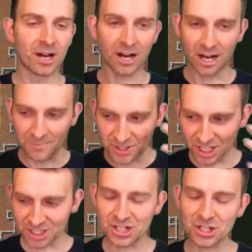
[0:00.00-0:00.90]
I'm
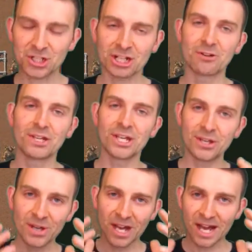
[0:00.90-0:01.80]
just going to show
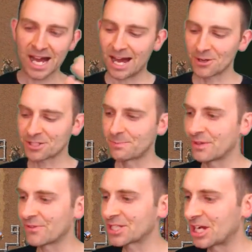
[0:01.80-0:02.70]
you how to
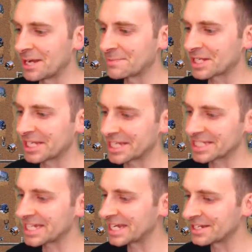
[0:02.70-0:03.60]
put the timed clicks
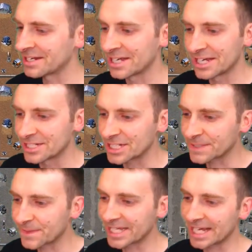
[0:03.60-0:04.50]
in, just
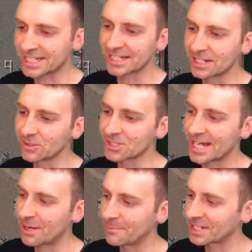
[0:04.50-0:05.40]
for kicks and giggles
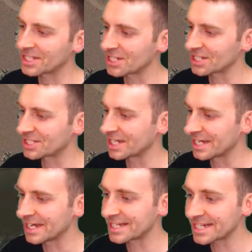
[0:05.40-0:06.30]
now, because it just did it.
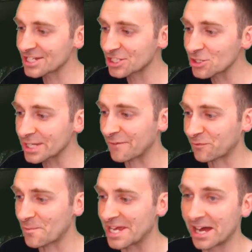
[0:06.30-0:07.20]
It didn't do that for
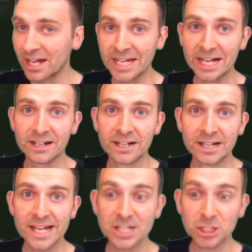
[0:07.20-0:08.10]
me earlier.
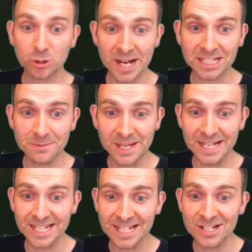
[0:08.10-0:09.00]
It tricked me. It
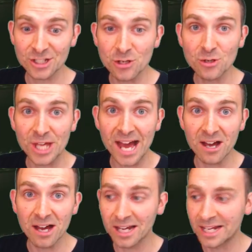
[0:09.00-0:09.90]
didn't do that
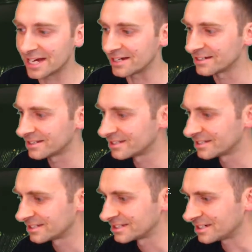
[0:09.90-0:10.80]
earlier.
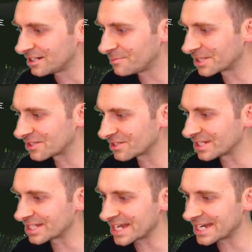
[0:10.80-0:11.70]
Oh my
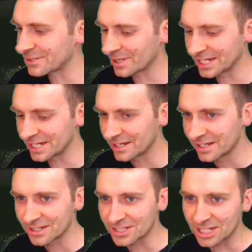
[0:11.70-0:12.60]
goodness. Anyway,
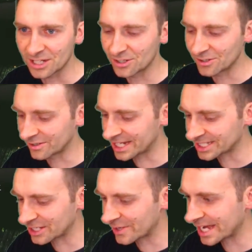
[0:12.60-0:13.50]
so let's
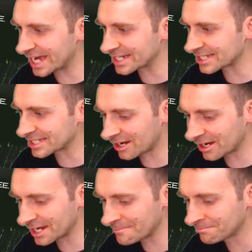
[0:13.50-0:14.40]
go ahead.
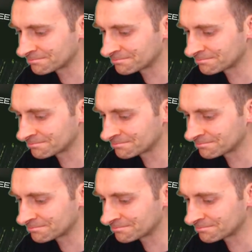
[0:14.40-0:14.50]
Time.sleep.